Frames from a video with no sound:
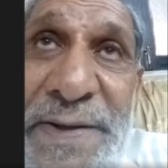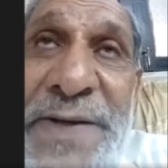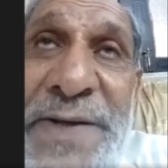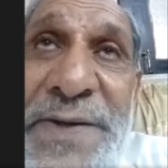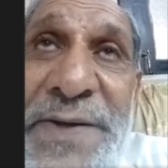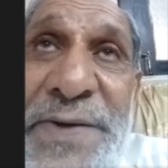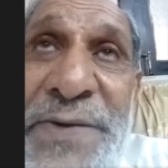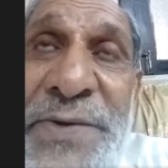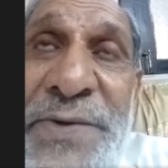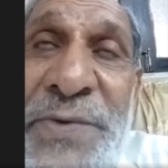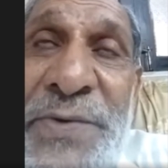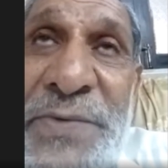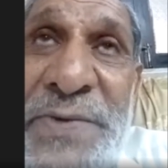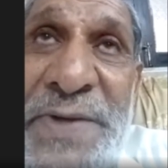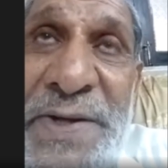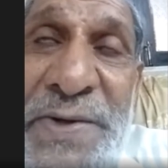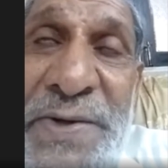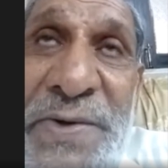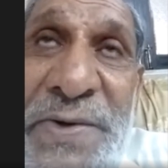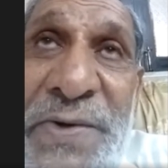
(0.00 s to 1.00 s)
then
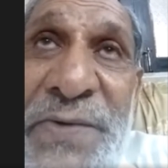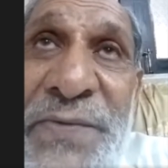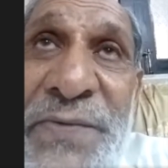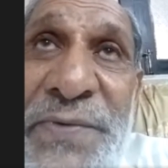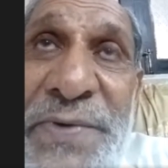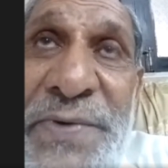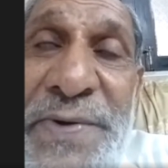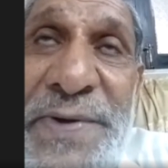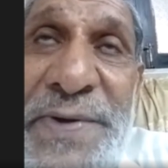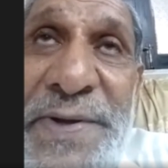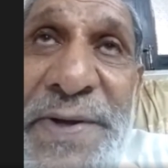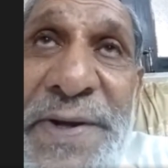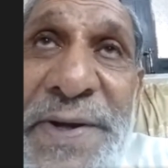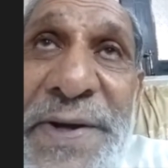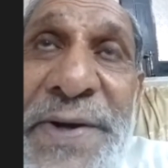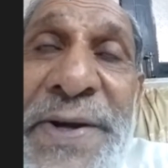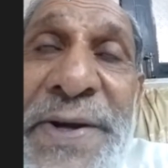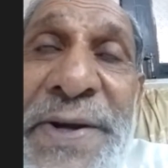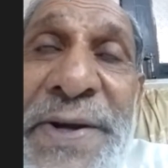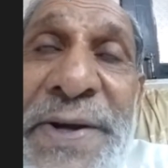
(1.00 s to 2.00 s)
you think of
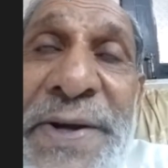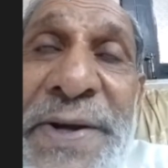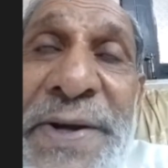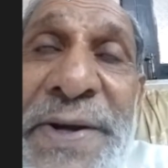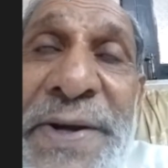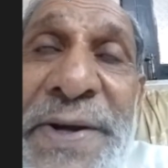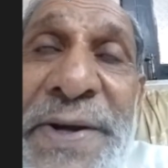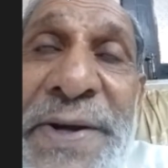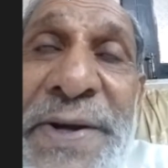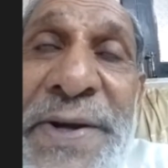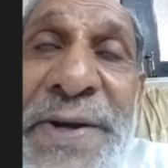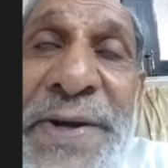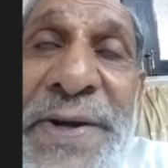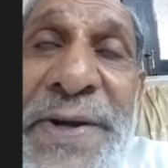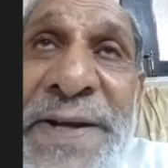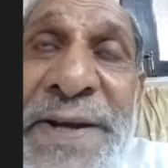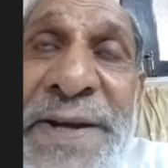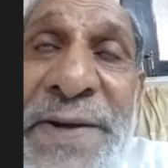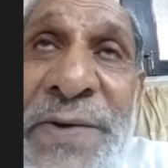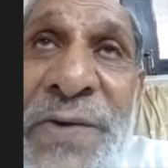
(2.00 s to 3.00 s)
decrease
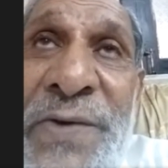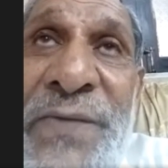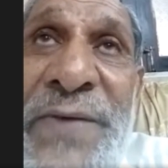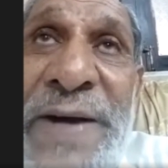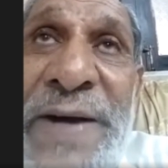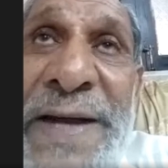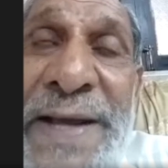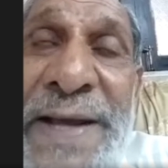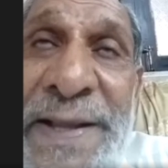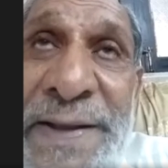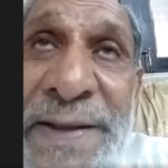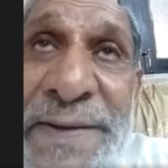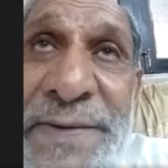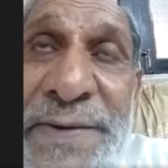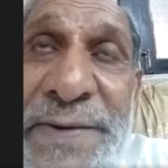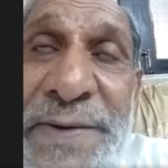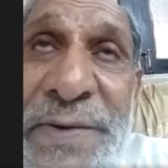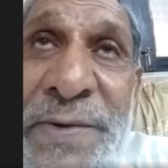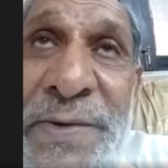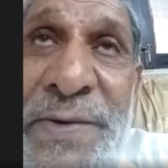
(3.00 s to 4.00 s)
intake of
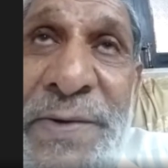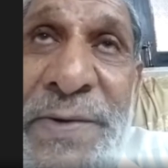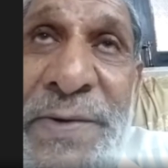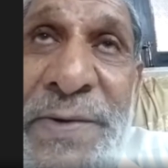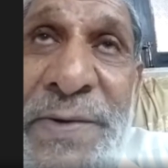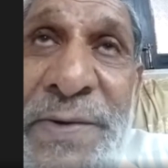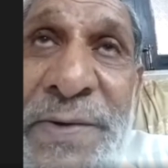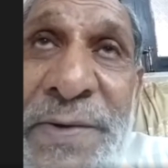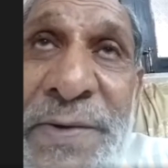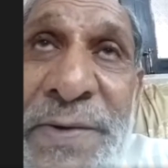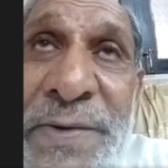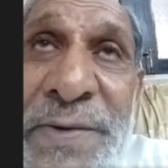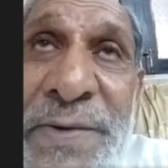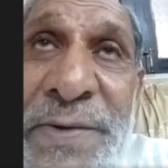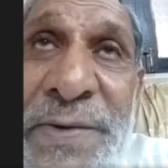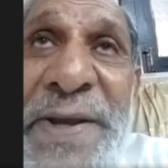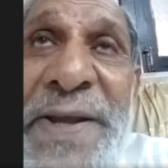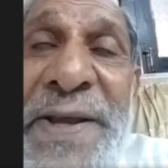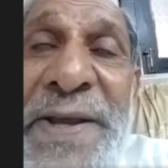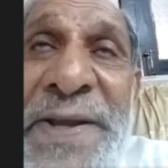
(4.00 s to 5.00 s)
iron or the
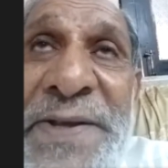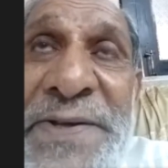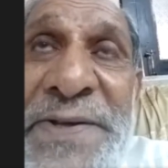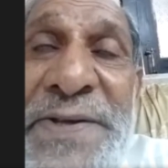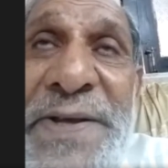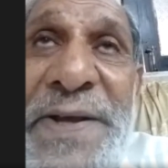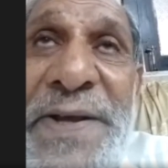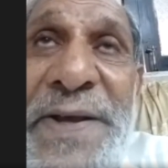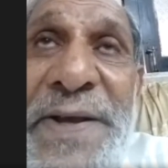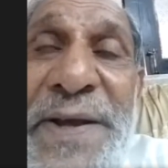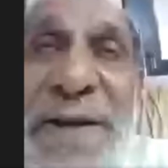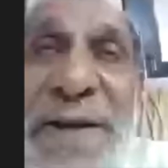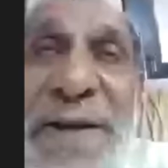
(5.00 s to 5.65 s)
baby is